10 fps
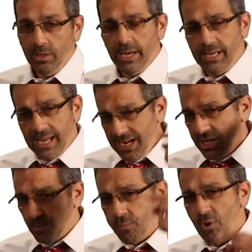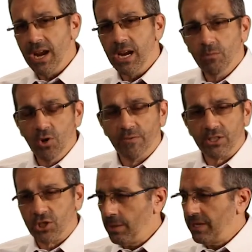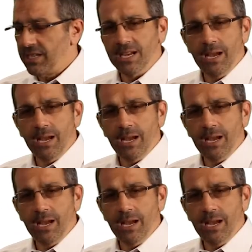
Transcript: and getting your brain moving so that by the